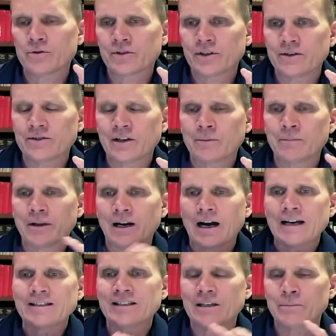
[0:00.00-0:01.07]
sees them, and I
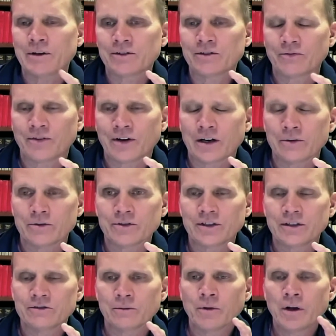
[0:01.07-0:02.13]
see him as the Father
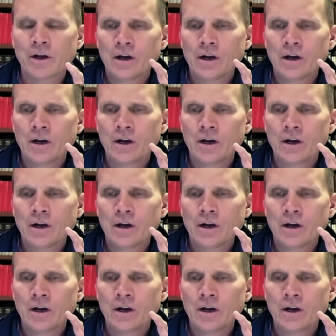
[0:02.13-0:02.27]
sees him.